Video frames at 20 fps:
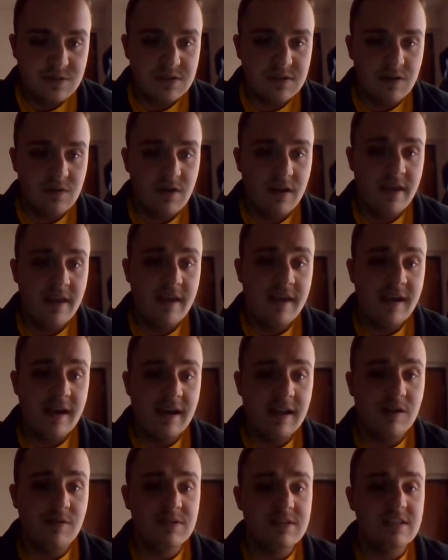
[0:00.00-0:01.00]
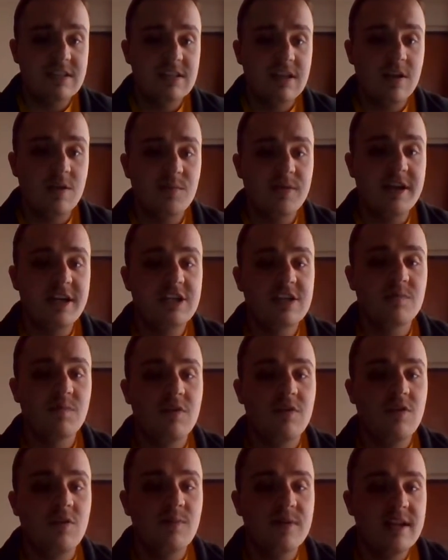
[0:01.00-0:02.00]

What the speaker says: So I know it's a Celebration Bowl,